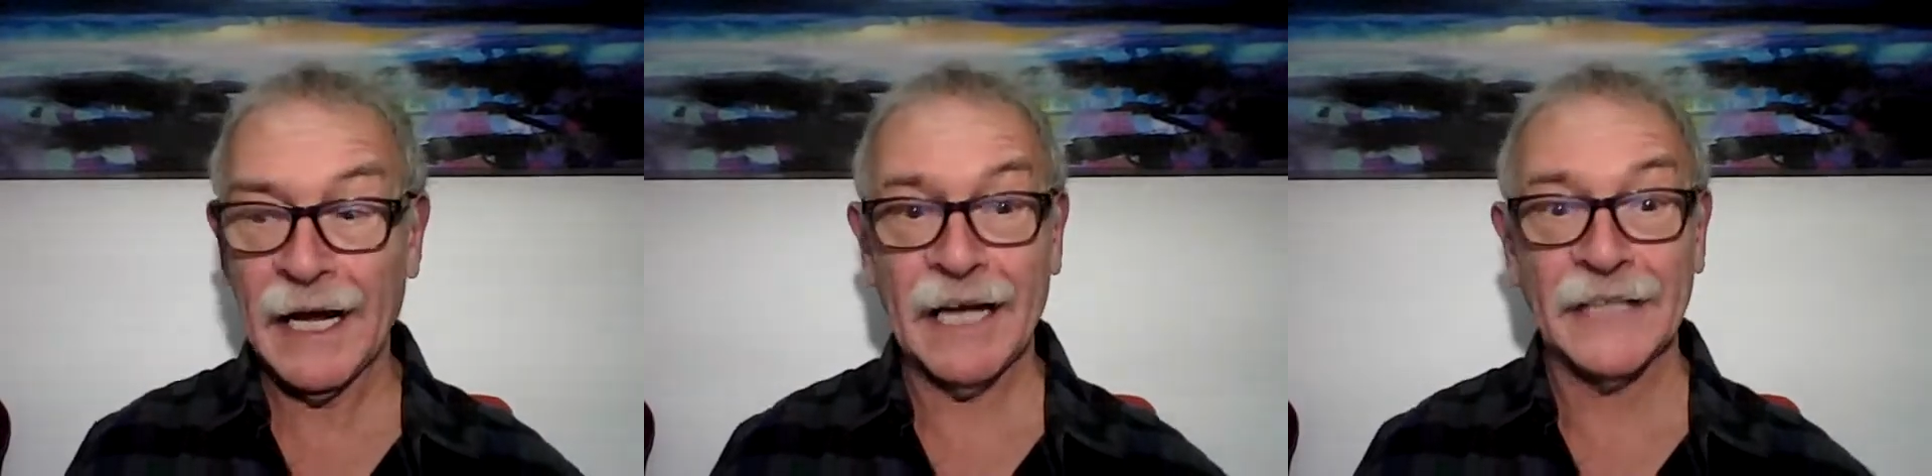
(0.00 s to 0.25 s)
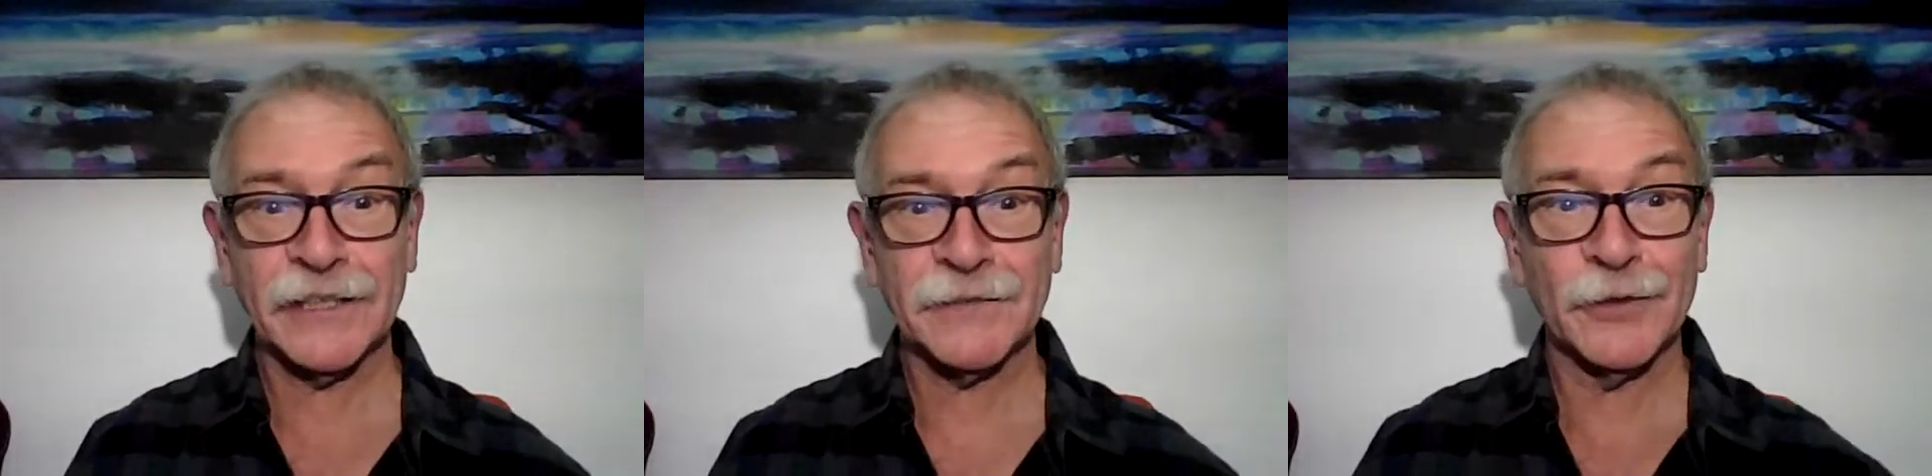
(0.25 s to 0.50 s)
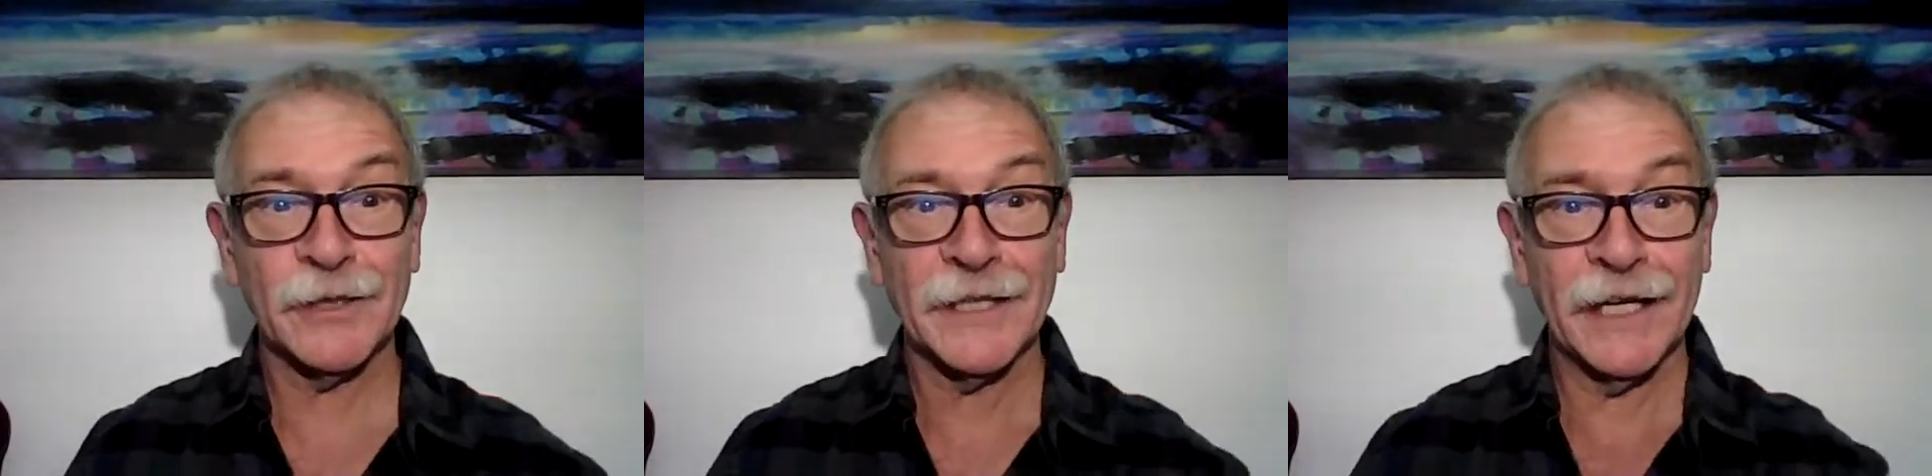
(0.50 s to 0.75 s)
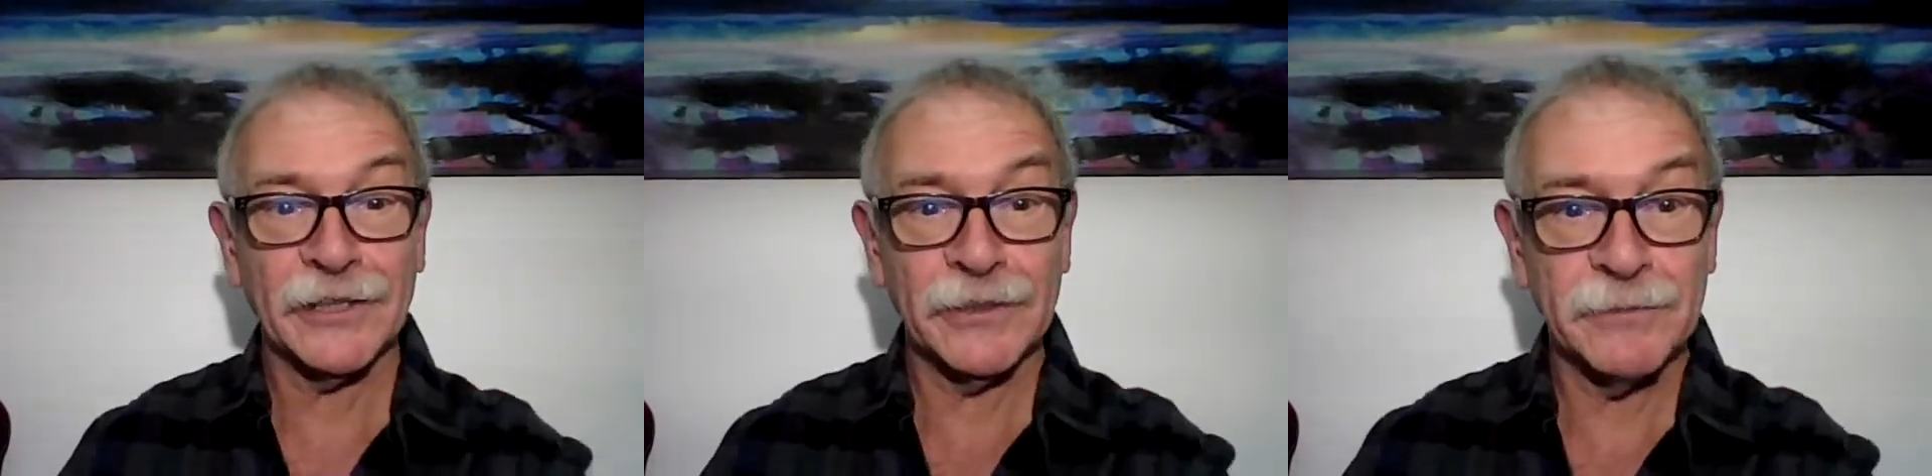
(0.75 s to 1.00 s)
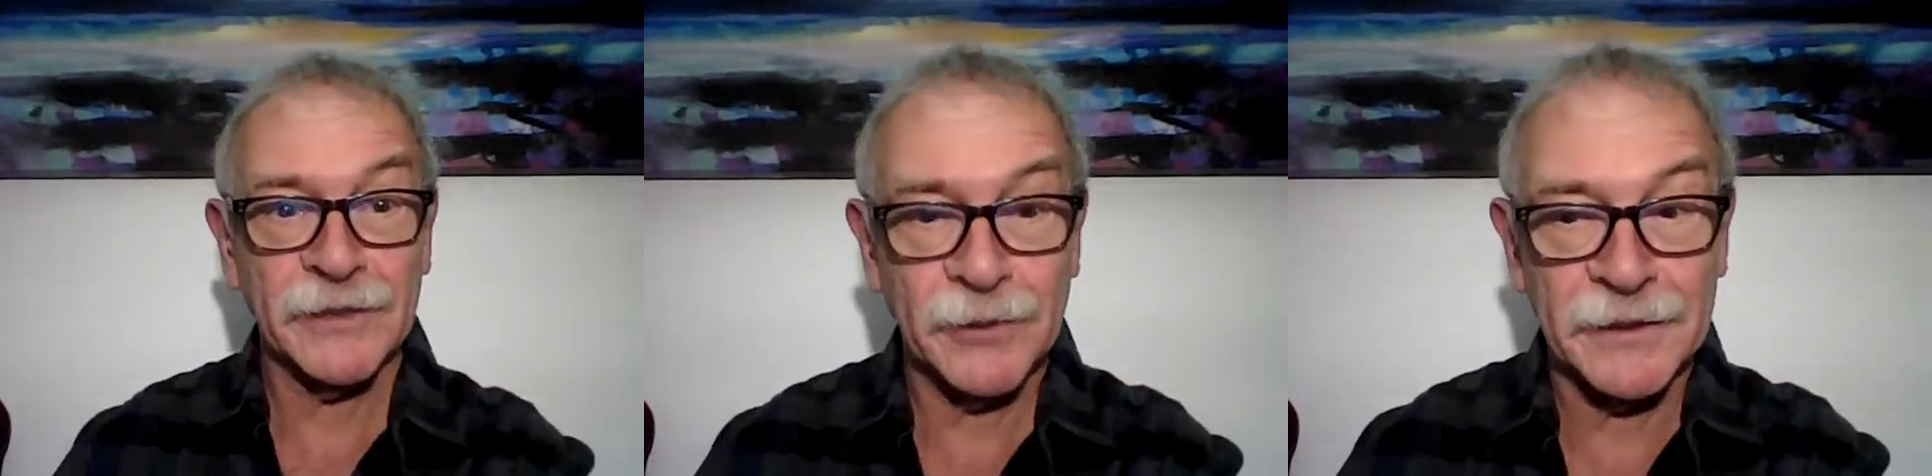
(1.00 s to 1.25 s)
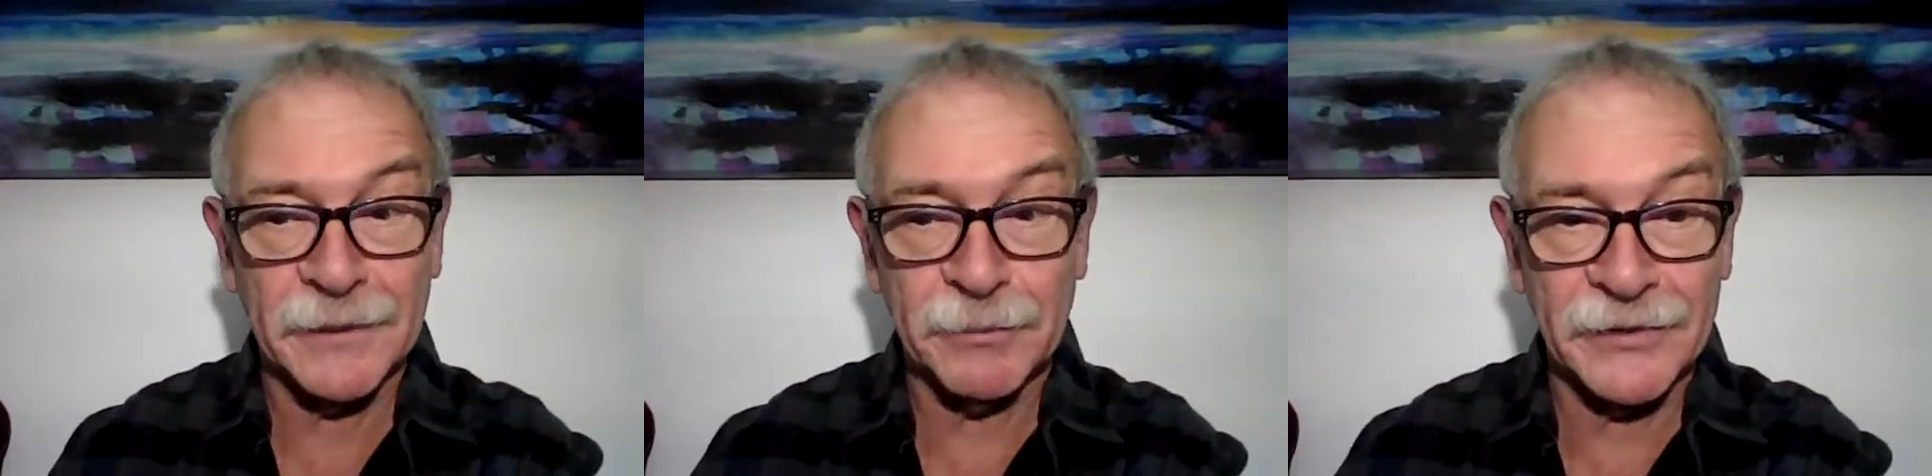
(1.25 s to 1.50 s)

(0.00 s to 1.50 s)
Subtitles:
asks for a connection between the